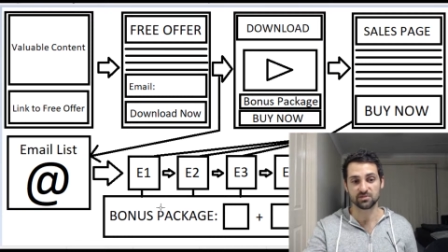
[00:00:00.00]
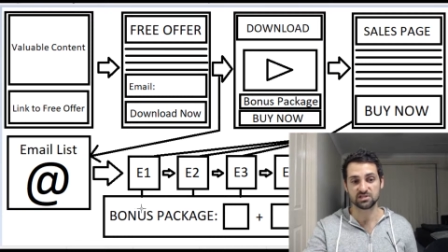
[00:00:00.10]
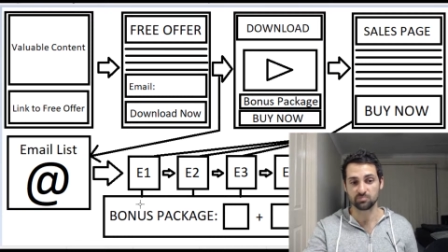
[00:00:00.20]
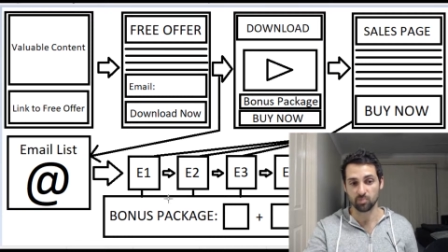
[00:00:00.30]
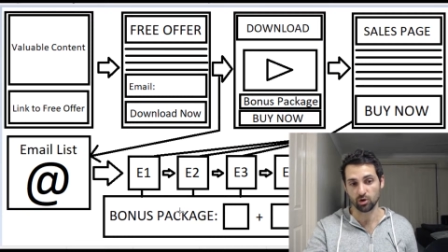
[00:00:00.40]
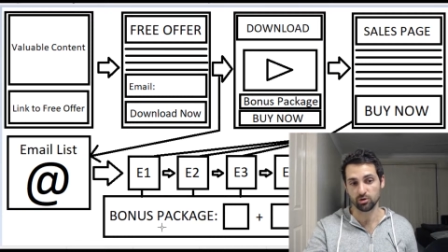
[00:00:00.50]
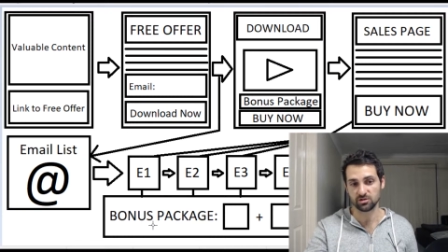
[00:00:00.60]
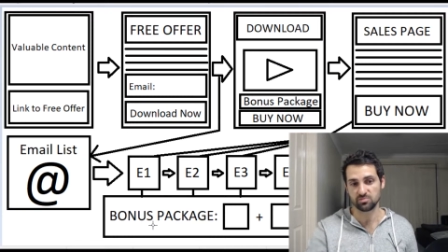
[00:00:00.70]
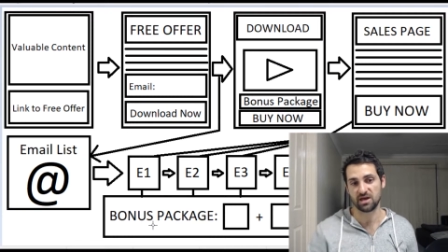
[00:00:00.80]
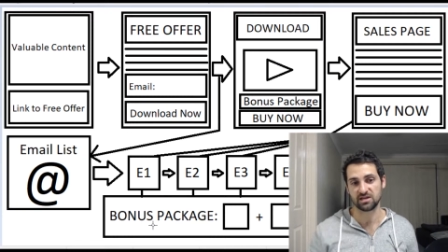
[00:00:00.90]
This
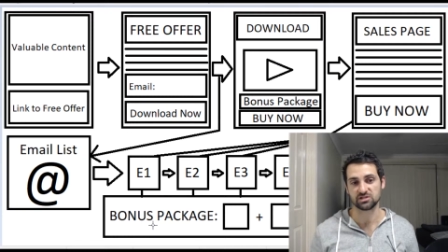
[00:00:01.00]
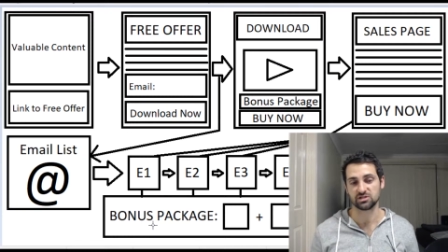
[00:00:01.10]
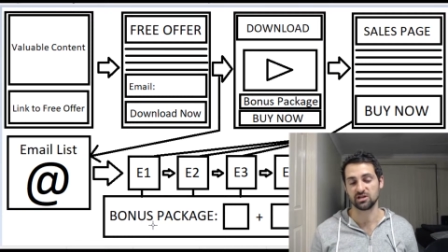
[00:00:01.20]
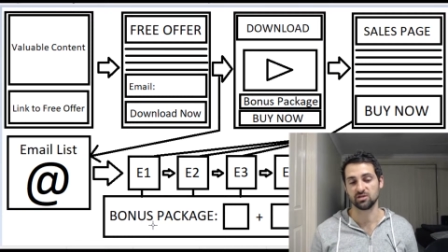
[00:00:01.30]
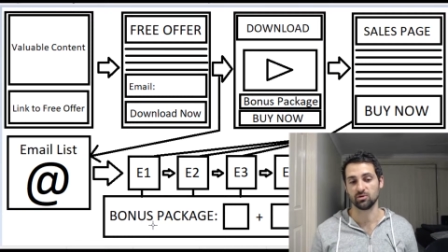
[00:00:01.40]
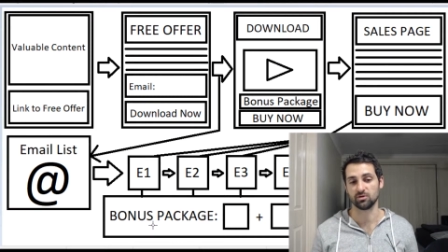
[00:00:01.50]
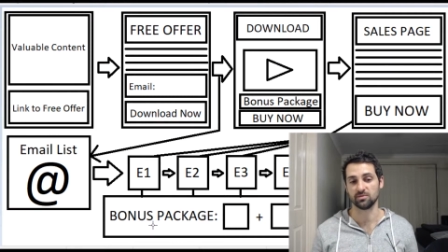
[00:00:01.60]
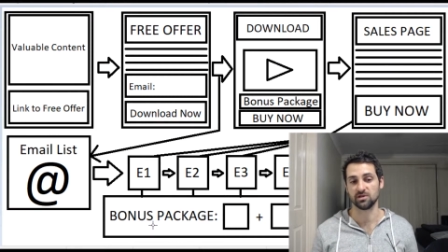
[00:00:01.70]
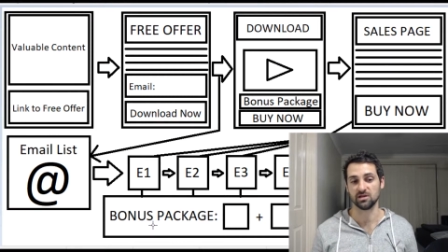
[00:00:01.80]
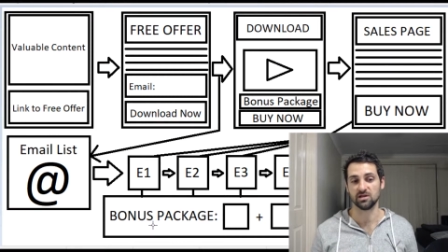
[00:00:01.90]
bonus package down the
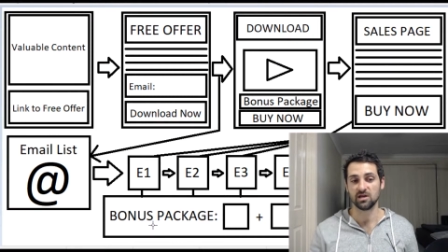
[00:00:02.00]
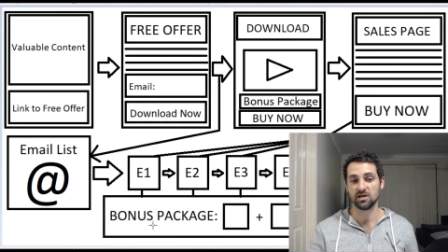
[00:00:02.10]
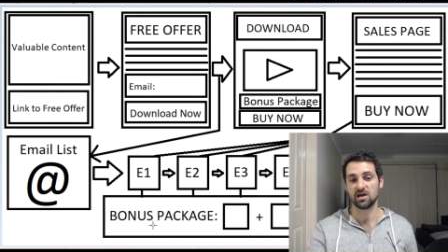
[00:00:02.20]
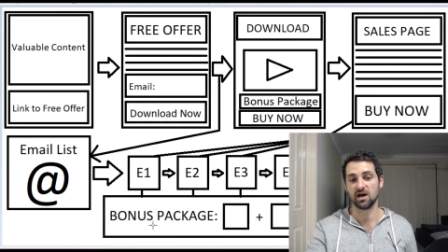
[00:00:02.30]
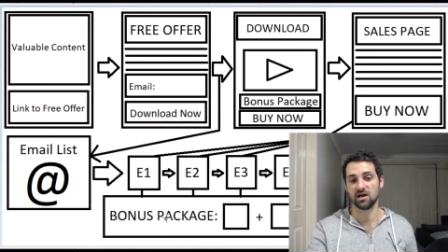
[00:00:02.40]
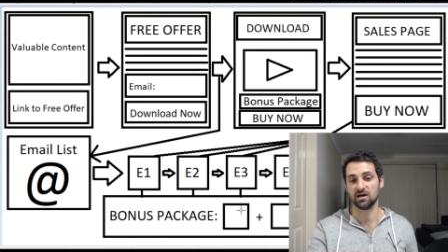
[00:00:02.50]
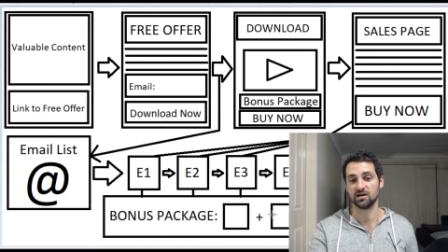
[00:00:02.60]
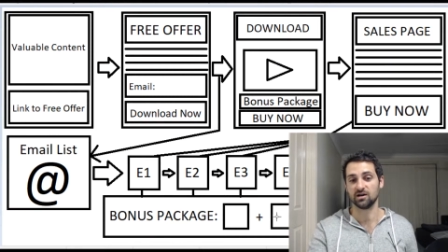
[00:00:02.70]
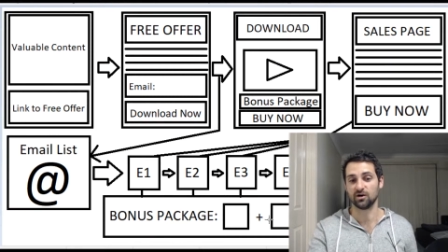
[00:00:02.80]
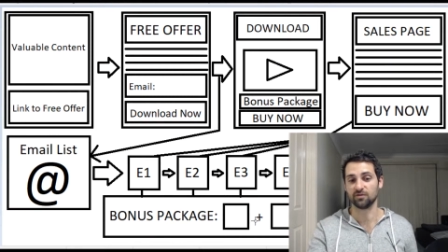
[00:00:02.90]
bottom here,
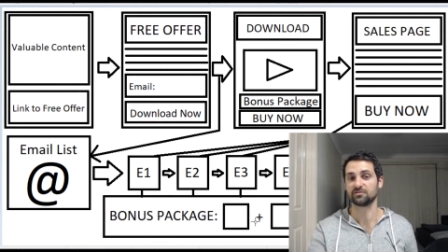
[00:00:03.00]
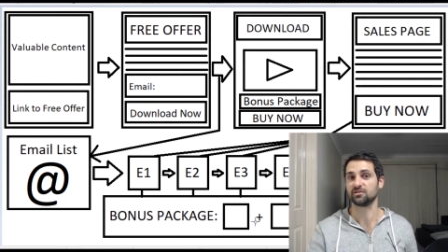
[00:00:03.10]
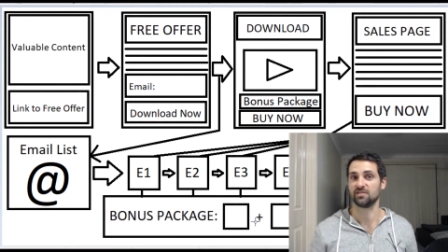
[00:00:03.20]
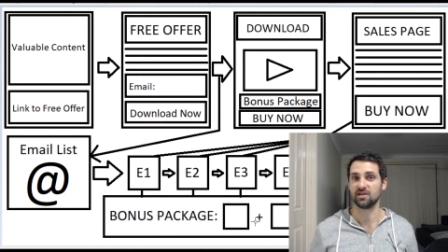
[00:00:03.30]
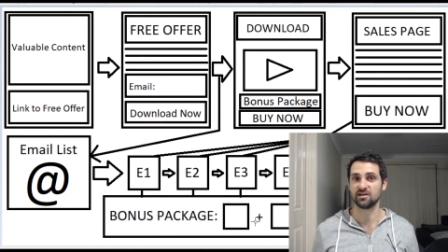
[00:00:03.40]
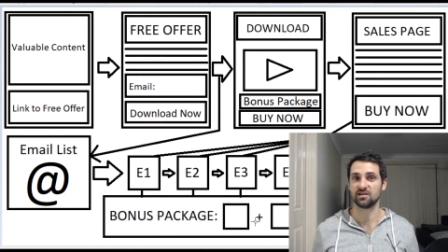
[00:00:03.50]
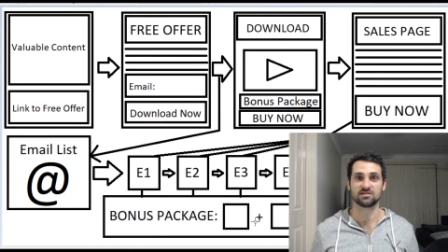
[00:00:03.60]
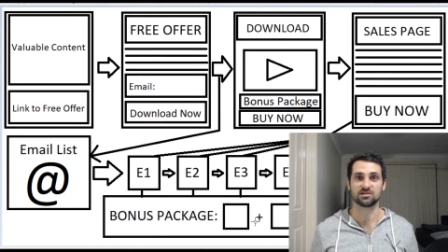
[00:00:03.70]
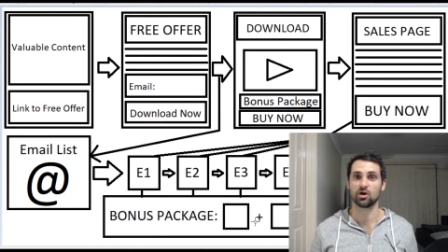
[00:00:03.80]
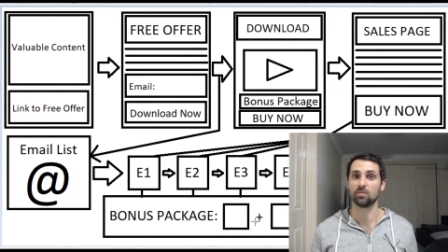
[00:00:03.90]
often
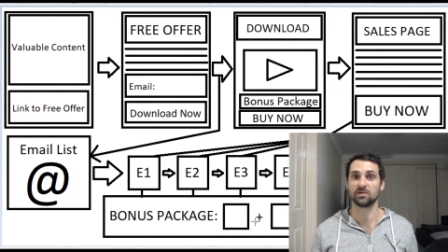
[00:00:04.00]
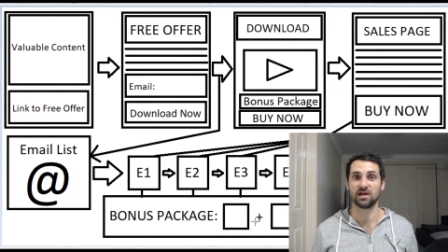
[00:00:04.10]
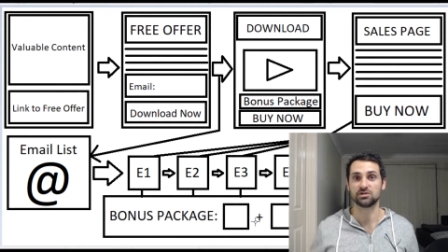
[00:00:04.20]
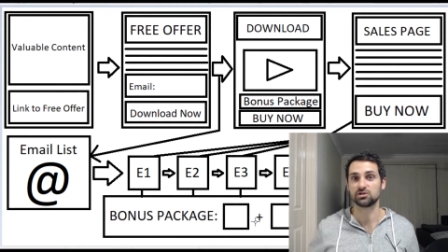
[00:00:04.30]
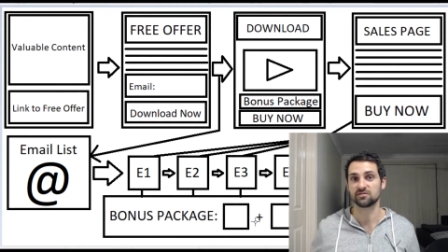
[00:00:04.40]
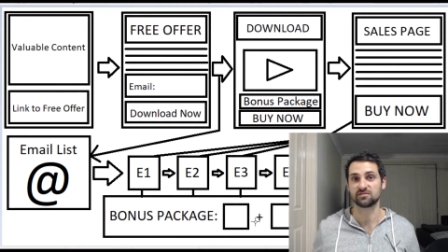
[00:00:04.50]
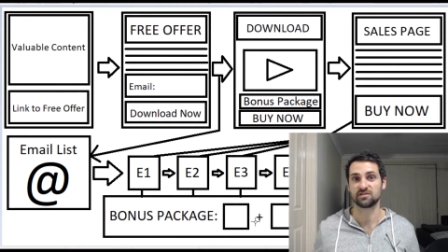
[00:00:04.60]
it's a combination